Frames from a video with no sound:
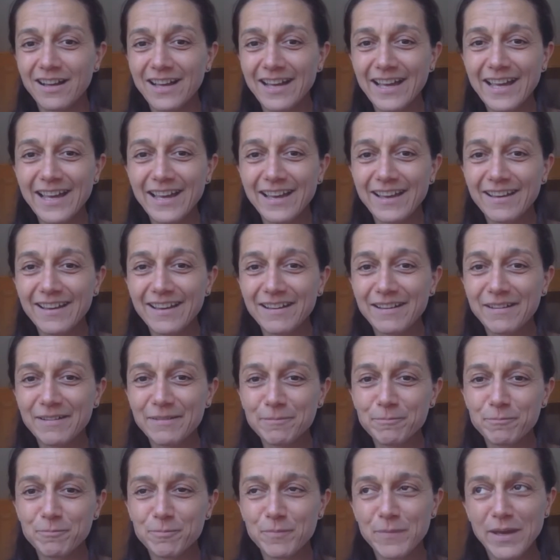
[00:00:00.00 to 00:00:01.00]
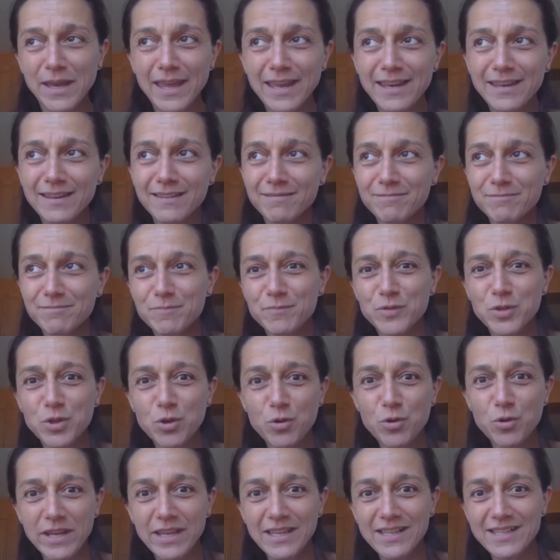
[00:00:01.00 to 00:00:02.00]
and
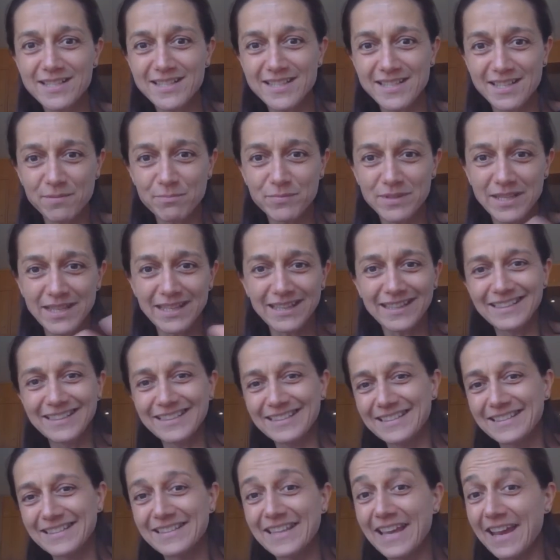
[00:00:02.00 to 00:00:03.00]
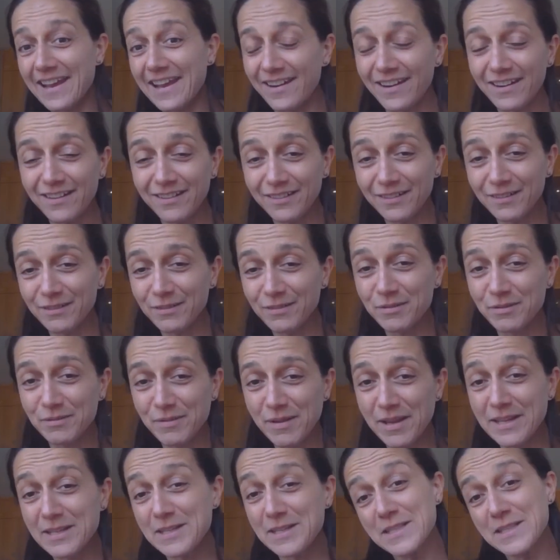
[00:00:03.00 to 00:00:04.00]
doing something there,
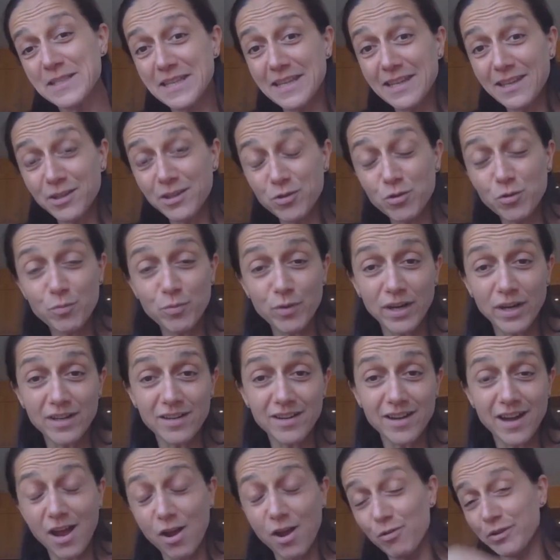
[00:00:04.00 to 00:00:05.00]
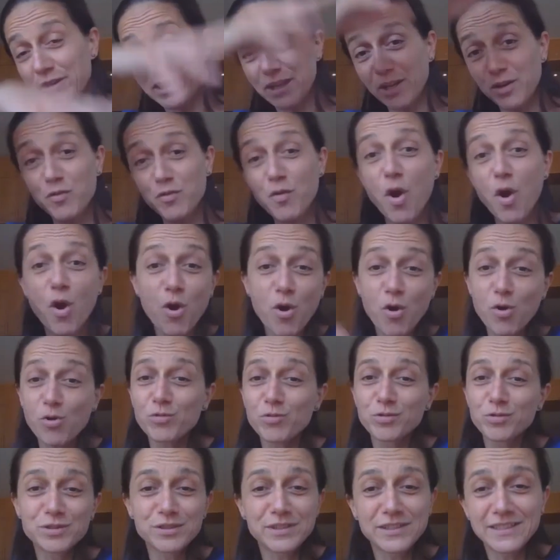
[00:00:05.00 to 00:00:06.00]
and seeing your brother how he
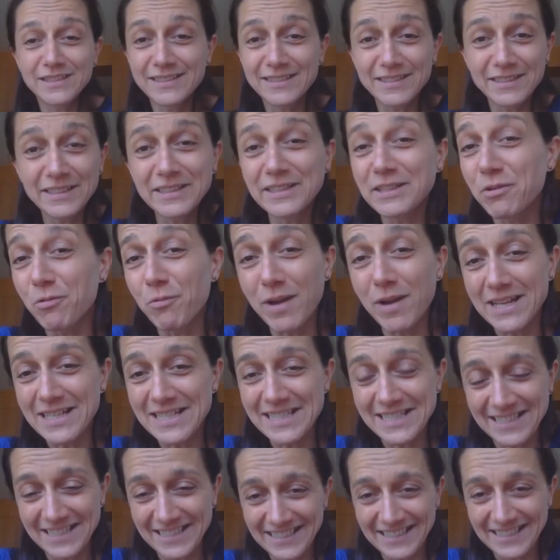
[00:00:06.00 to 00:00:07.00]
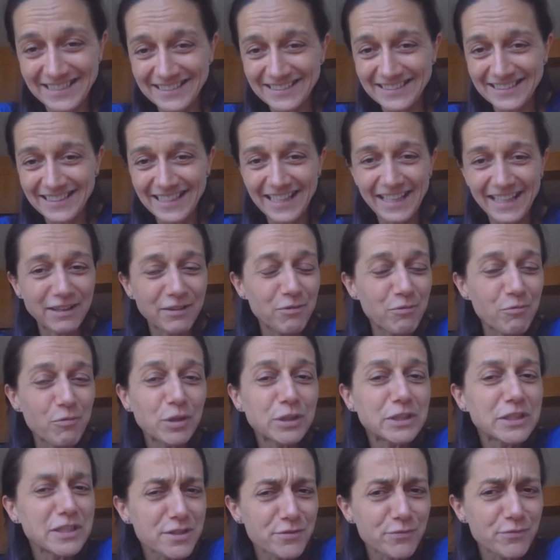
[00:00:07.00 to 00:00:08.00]
grows in the West, and like
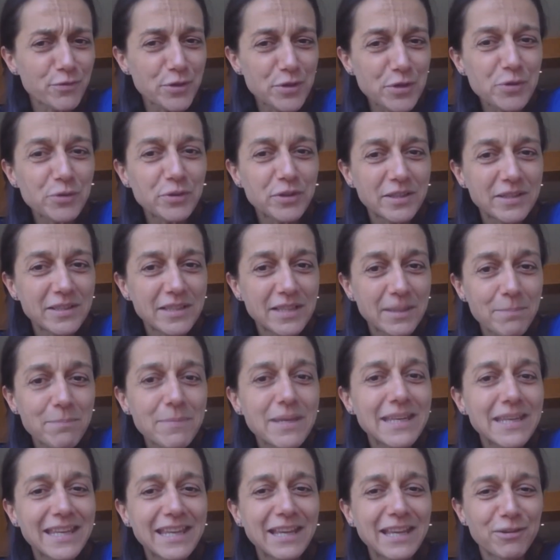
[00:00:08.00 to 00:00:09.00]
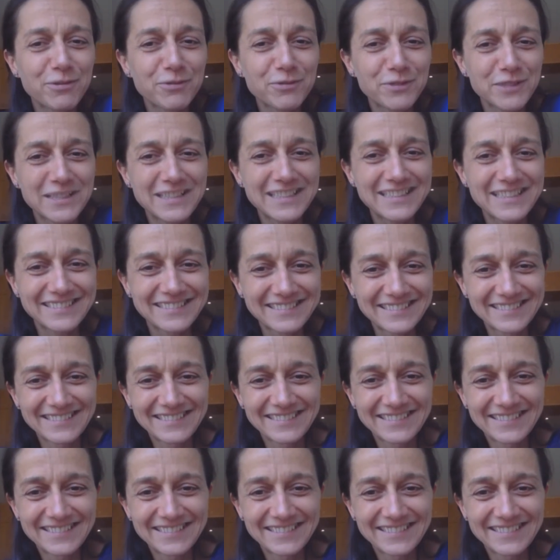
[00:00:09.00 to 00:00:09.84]
what is for you the meaning of this?